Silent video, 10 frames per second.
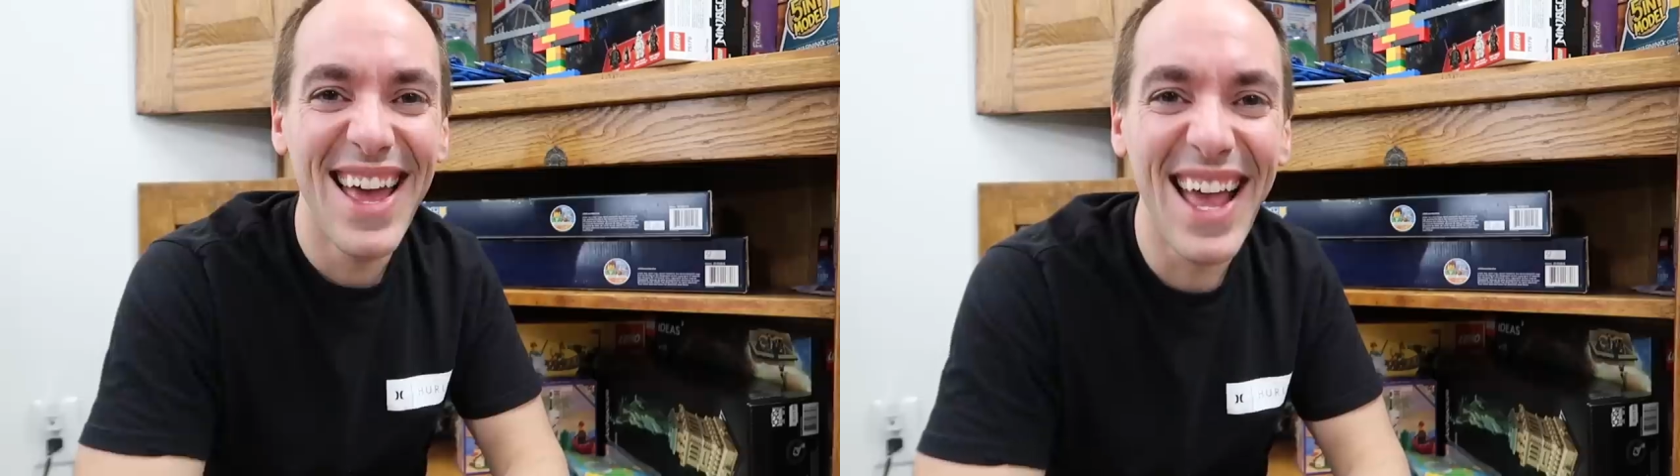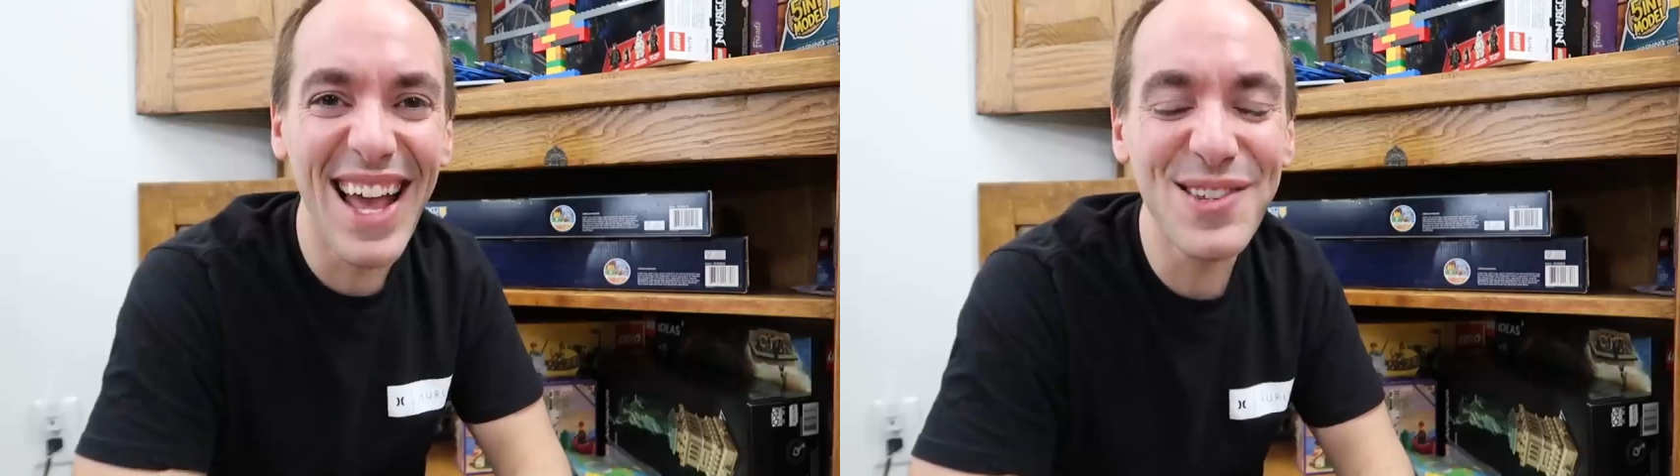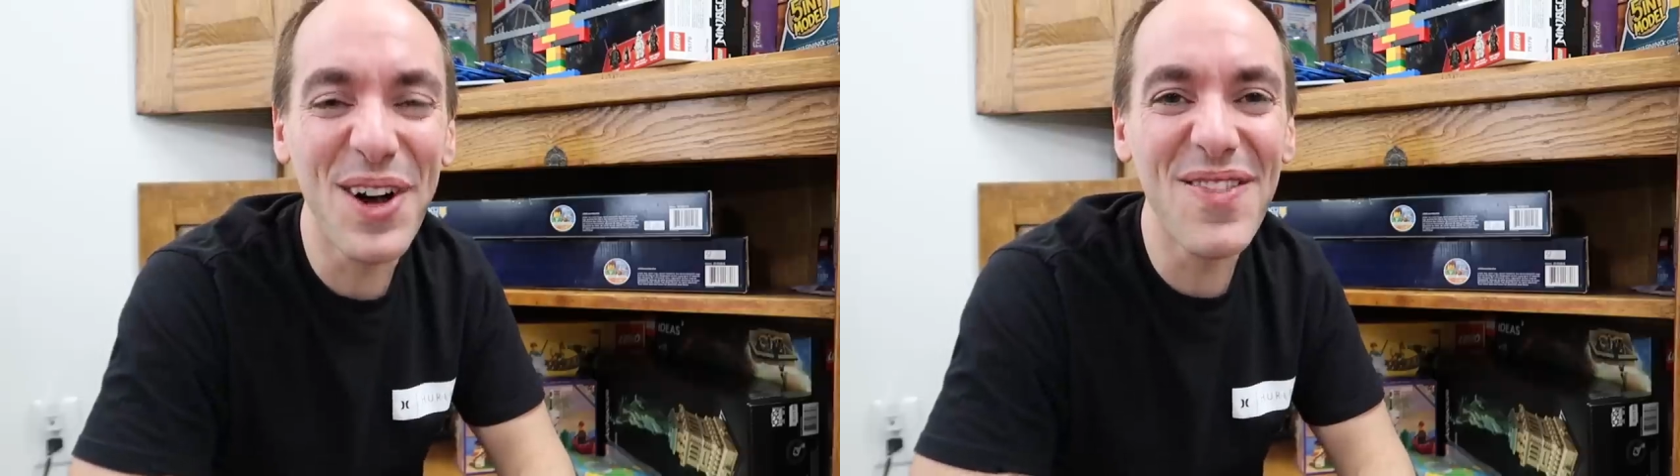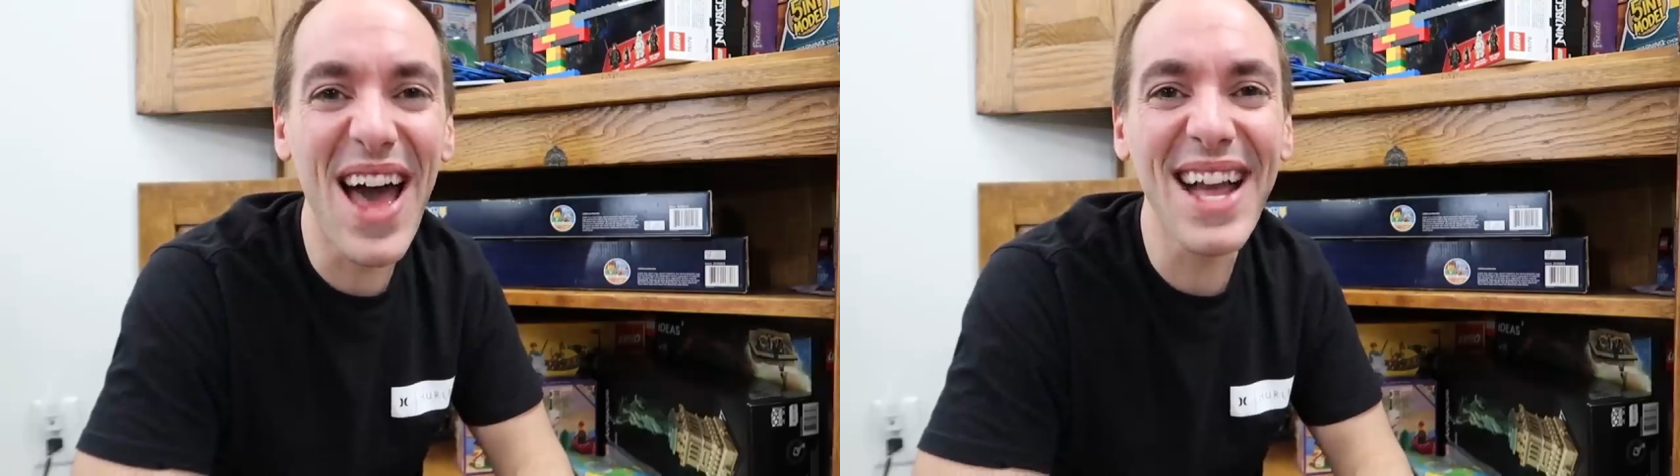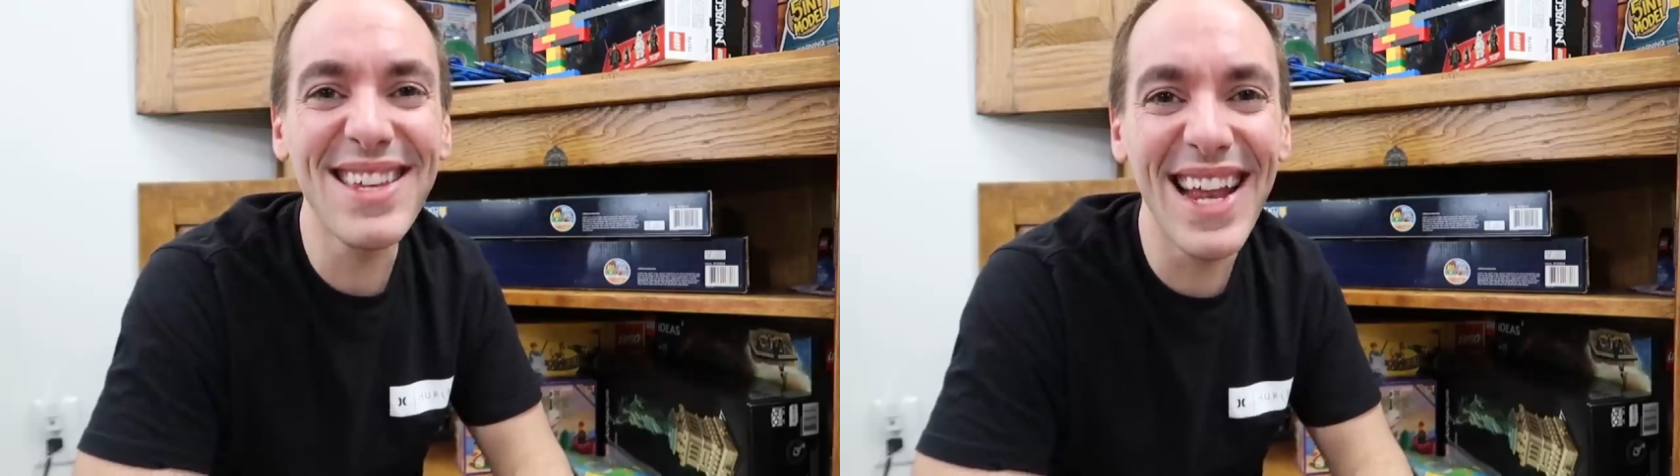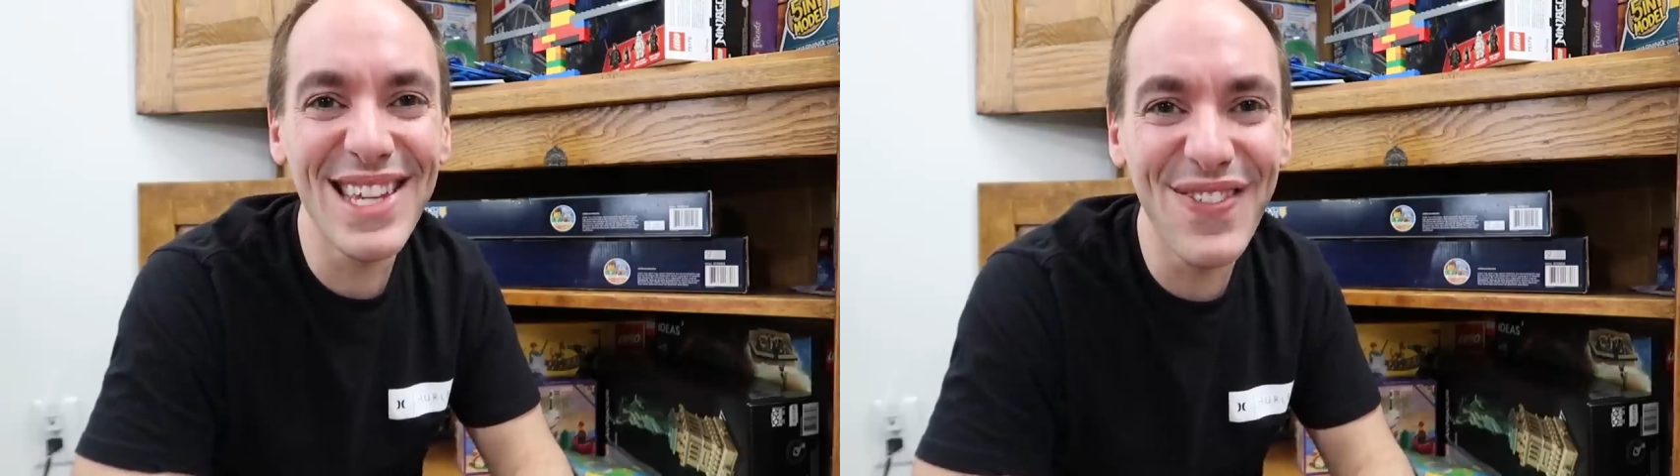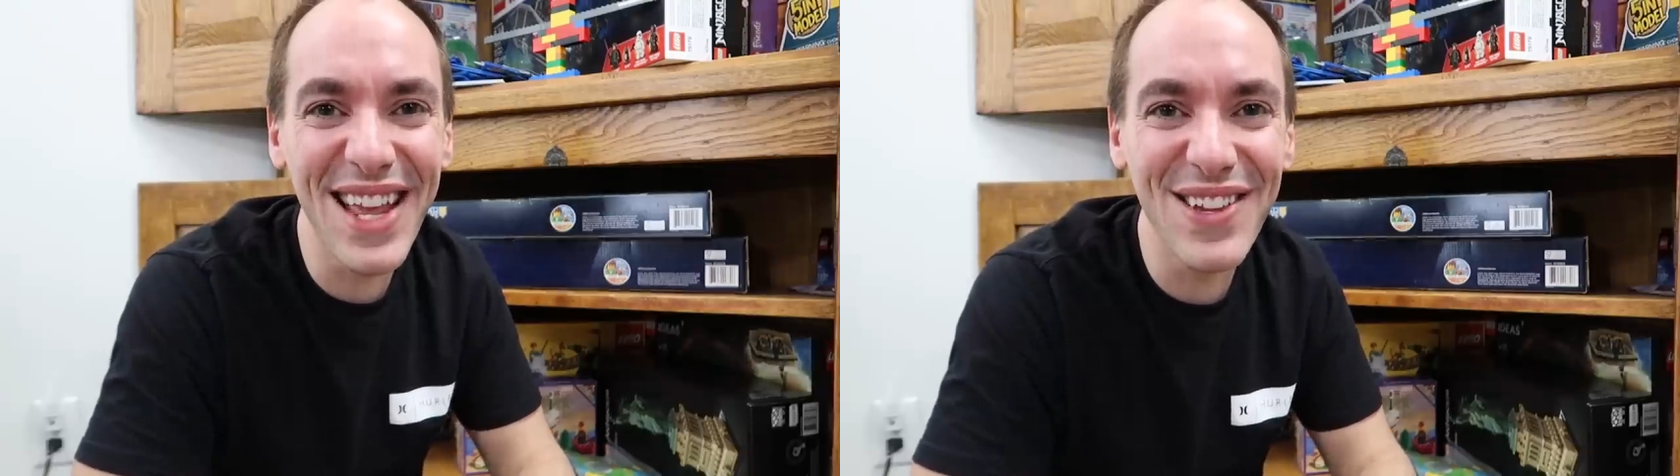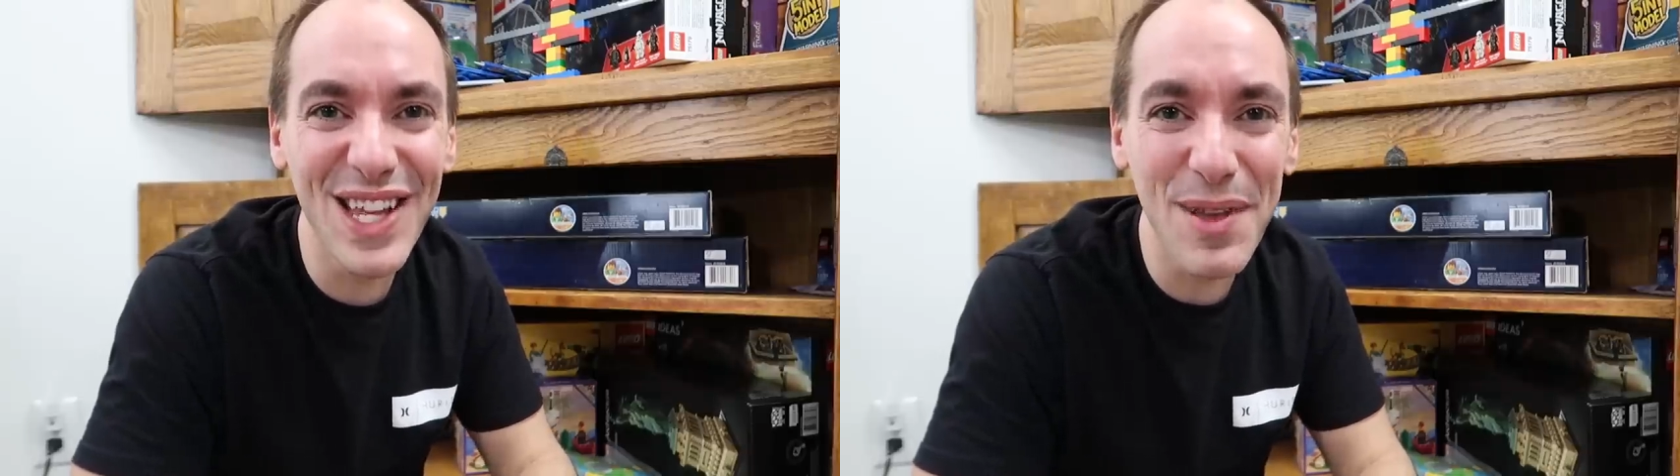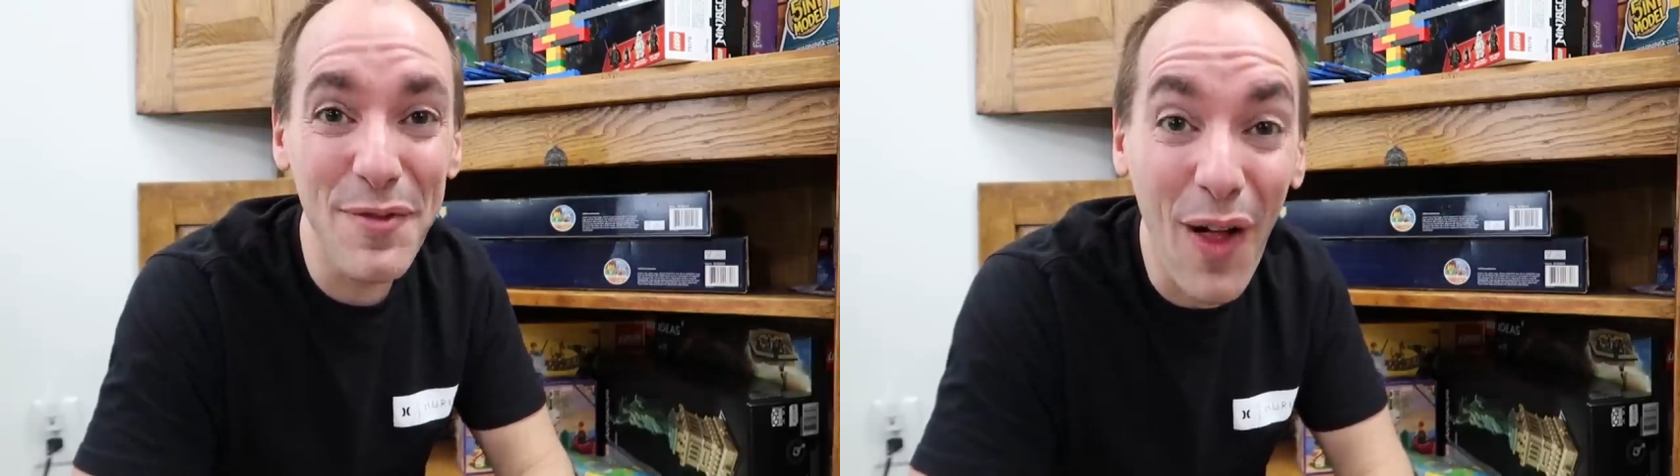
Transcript: Hey guys, welcome back. Today's video is gonna be